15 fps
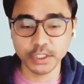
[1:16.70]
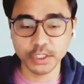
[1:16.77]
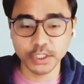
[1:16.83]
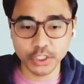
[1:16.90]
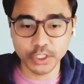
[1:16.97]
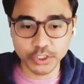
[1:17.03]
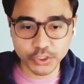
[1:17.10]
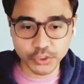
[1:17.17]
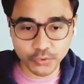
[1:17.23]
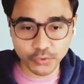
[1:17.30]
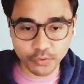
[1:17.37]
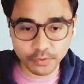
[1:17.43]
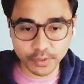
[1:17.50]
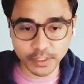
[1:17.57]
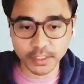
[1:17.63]

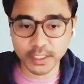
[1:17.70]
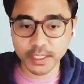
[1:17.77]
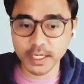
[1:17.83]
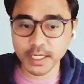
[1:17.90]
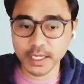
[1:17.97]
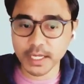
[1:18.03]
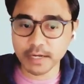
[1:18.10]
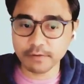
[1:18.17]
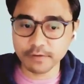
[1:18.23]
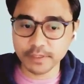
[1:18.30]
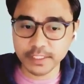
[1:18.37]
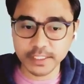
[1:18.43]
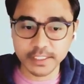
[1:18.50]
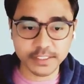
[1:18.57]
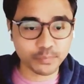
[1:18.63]
ensuring
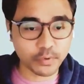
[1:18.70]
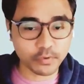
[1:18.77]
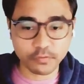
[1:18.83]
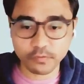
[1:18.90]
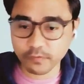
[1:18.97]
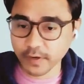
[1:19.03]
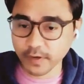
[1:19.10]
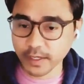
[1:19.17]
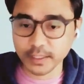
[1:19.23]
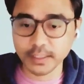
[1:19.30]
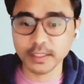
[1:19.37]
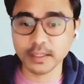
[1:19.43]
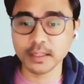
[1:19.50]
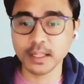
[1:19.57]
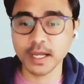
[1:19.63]
everything is perfectly
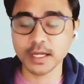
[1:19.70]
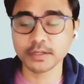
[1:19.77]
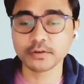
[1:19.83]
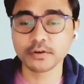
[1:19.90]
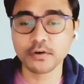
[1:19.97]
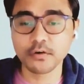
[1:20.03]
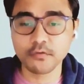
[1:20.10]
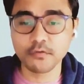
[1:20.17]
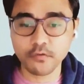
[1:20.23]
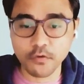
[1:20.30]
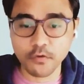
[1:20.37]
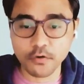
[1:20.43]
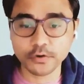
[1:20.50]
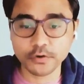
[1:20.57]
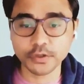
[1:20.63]
aligned
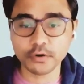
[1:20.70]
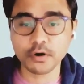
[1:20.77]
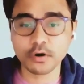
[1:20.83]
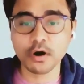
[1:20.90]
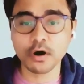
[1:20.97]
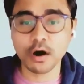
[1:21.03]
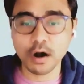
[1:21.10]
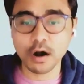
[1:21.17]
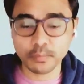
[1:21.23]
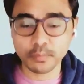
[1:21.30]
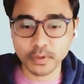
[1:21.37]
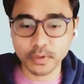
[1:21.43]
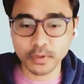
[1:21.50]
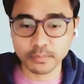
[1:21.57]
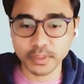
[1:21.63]
for your
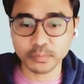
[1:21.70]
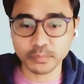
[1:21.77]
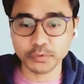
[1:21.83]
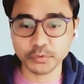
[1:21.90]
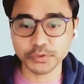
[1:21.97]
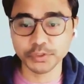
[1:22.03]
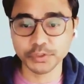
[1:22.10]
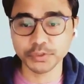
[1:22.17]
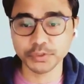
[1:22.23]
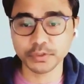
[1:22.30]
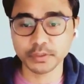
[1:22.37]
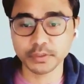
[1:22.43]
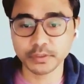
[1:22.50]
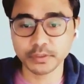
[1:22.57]
upcoming procedure.